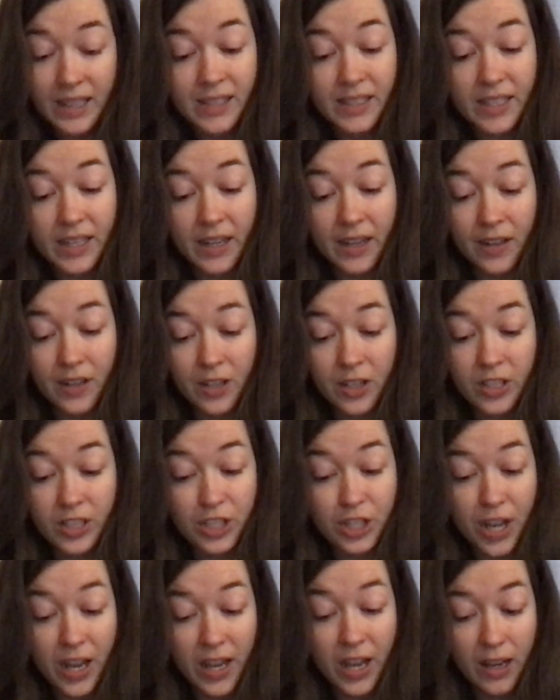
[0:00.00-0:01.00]
dared
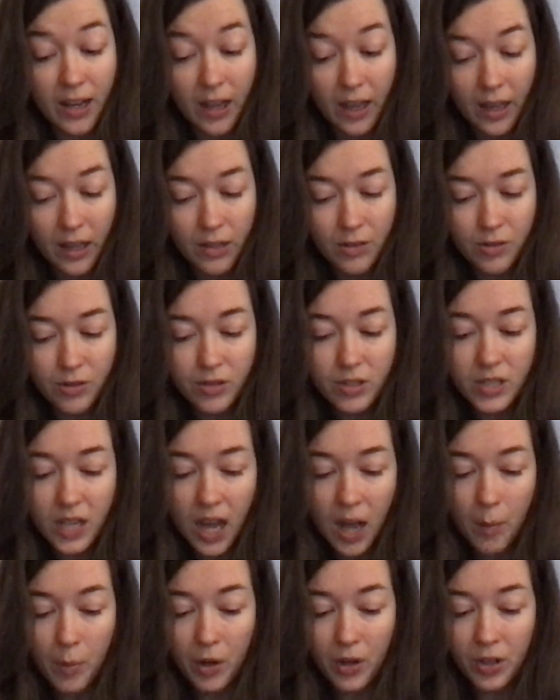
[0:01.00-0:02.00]
Jane Andrews to
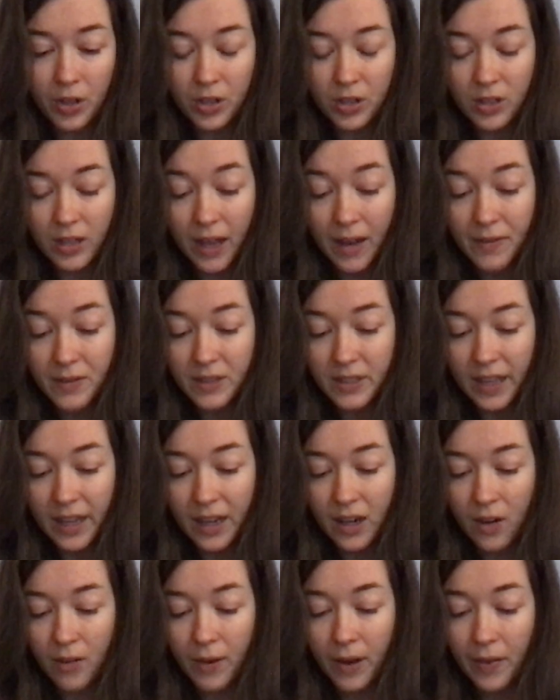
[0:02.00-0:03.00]
hop on her left
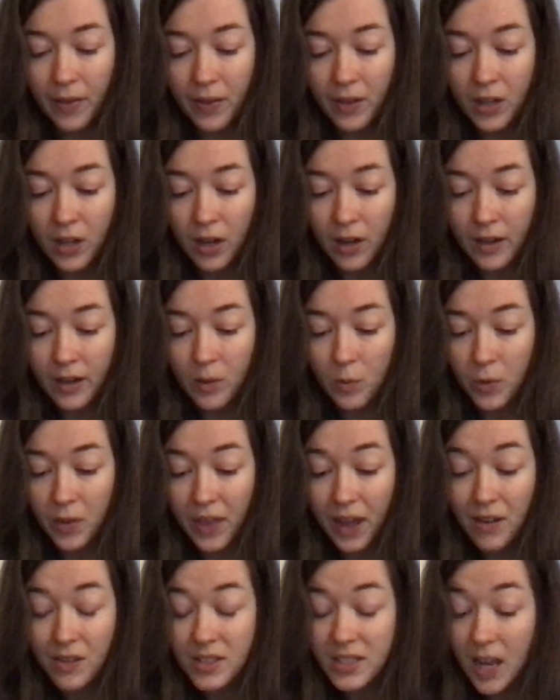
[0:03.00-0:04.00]
leg around the garden
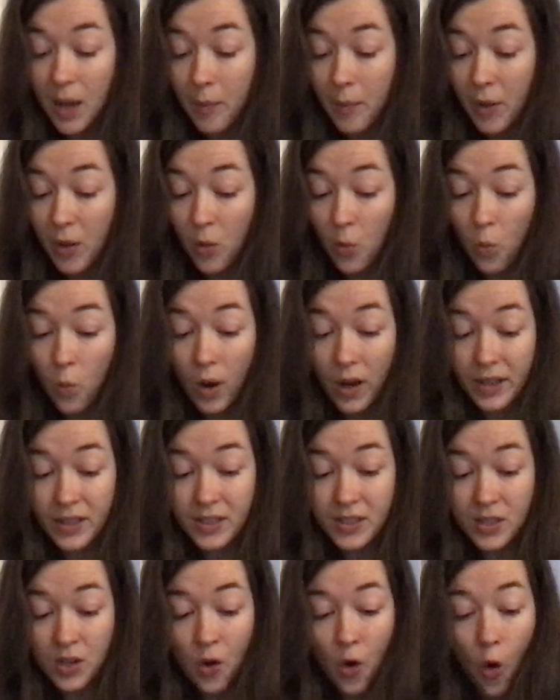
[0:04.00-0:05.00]
without stopping
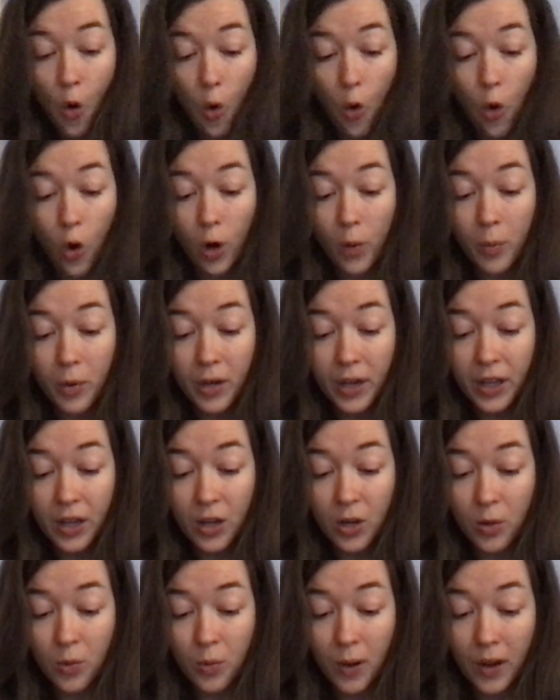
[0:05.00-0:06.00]
once or putting
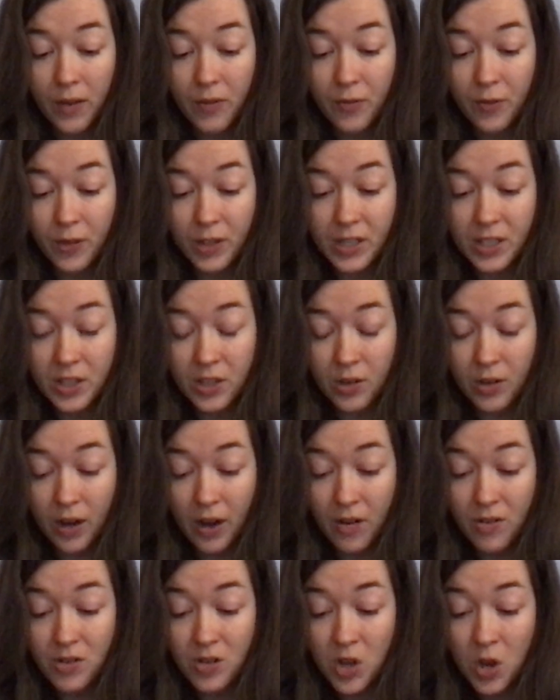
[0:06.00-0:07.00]
her right foot to the
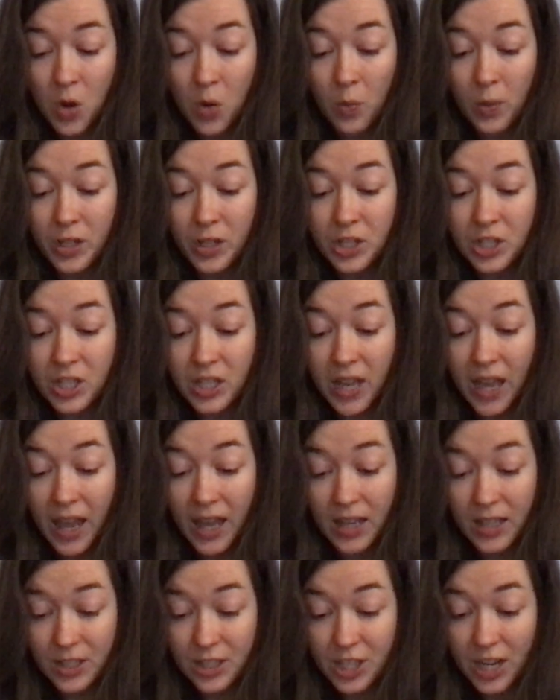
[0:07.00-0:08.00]
ground, which
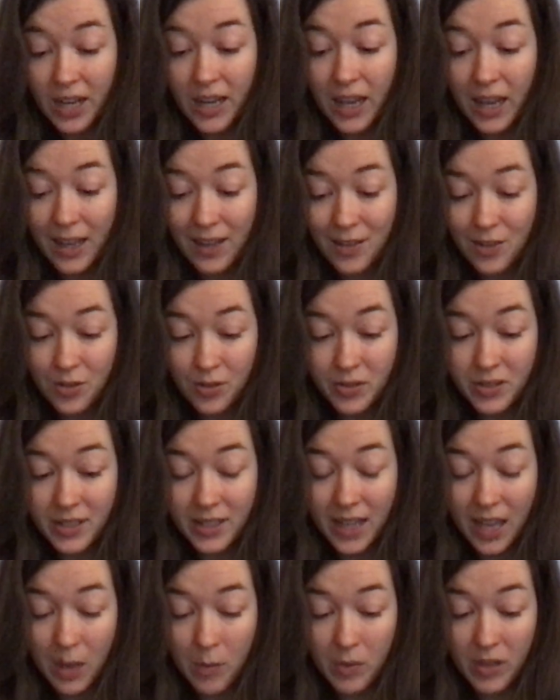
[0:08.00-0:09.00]
Jane Andrews
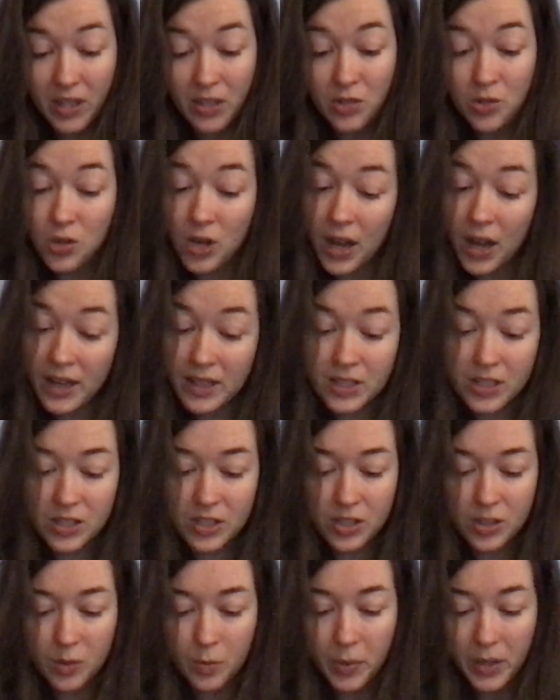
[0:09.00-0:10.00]
gamely tried to
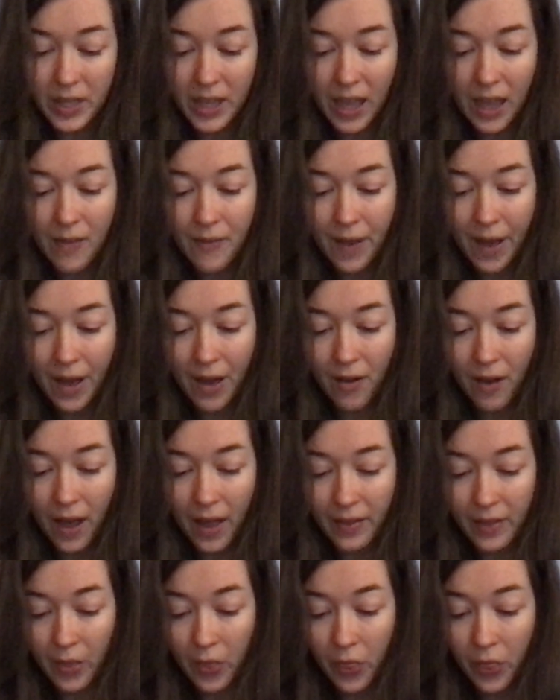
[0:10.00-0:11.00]
do, but gave out
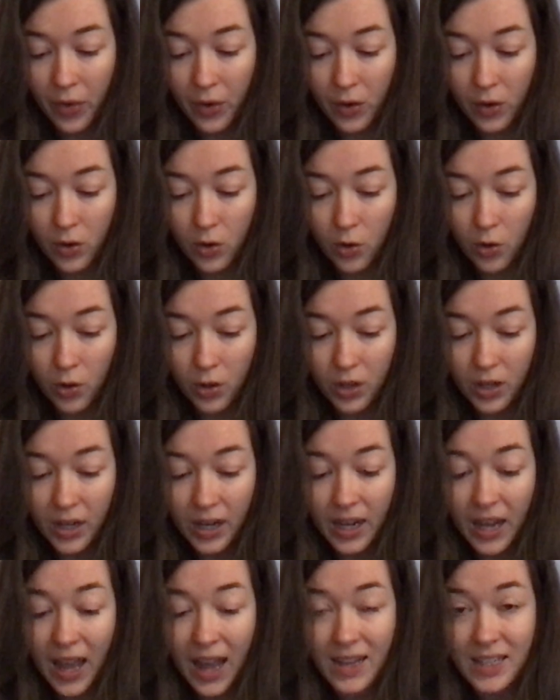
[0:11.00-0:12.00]
at the third corner
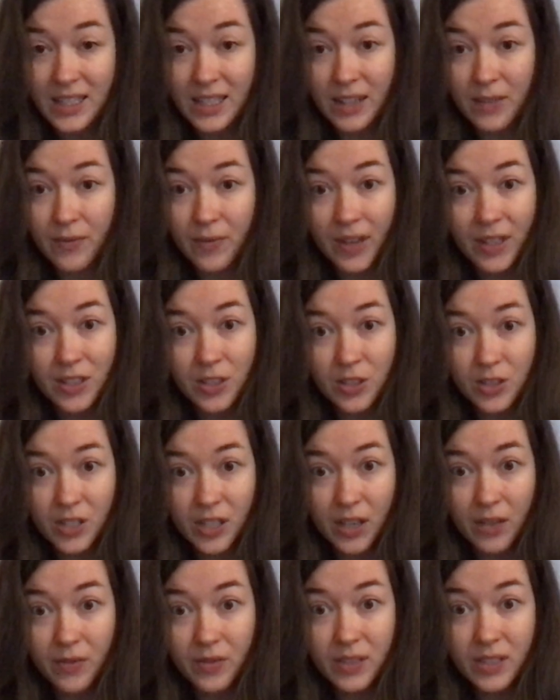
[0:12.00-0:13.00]
and had to confess
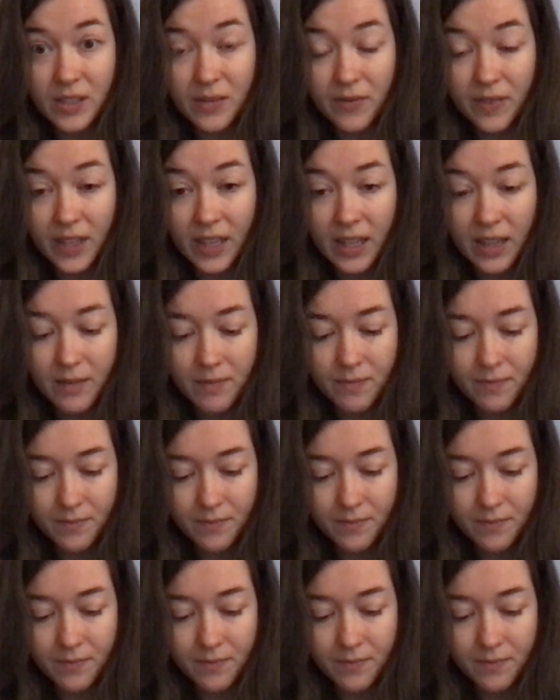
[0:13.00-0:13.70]
herself defeated.